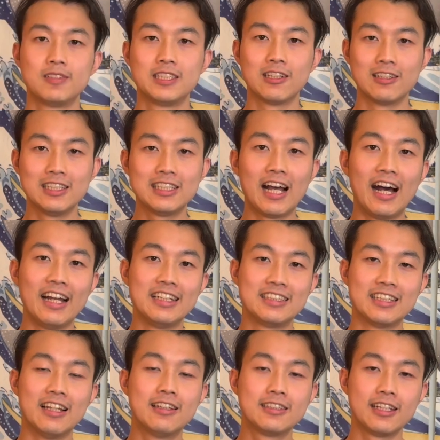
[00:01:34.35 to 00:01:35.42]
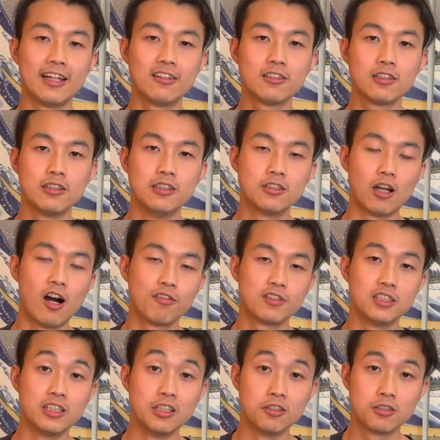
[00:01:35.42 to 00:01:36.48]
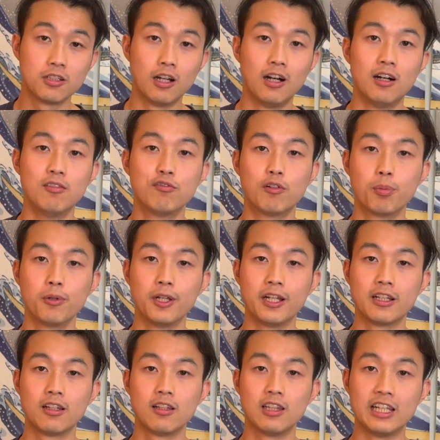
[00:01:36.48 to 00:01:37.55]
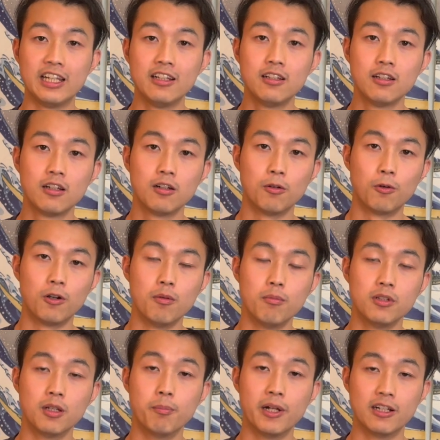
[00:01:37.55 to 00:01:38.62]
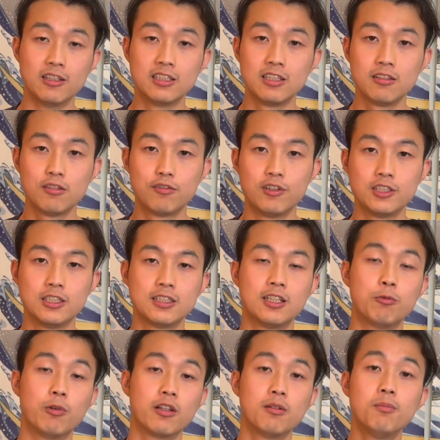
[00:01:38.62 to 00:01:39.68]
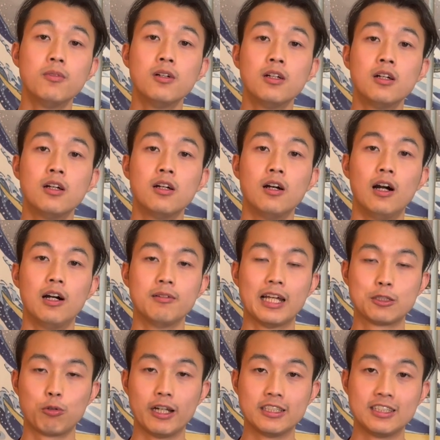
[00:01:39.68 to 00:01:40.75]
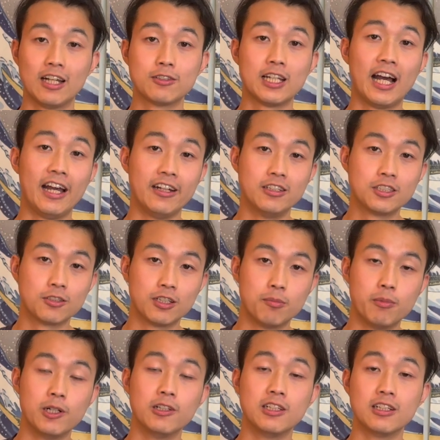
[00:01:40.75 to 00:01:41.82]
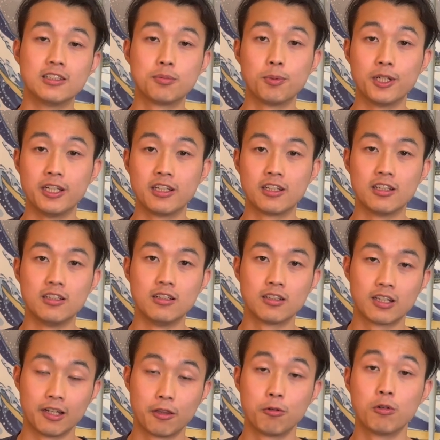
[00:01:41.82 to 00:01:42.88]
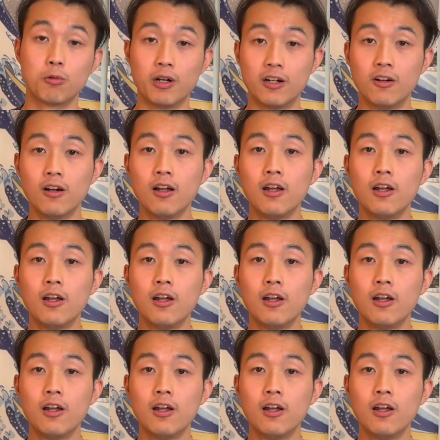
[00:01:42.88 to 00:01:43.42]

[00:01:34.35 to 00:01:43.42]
So this high synth sound is often used for playing lead or the melody versus the rhythm. That's why it sounds higher, so the melody it's playing can cut through well.